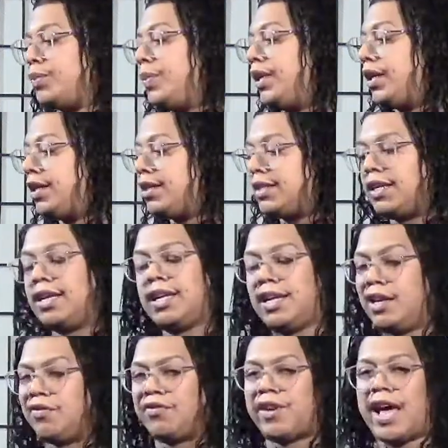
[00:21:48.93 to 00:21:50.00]
because
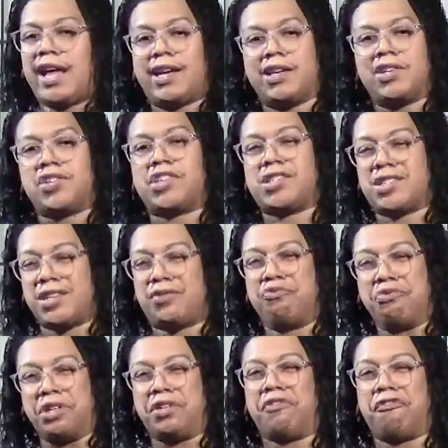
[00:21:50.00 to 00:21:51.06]
if not, it'll just look
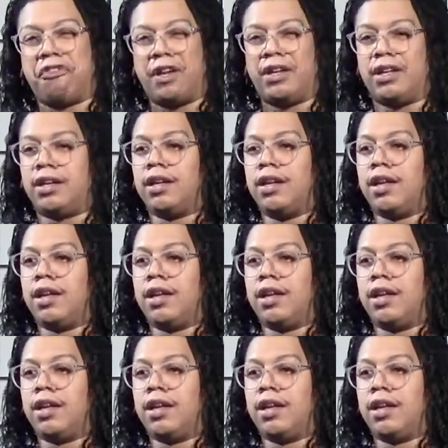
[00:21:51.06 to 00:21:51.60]
really funny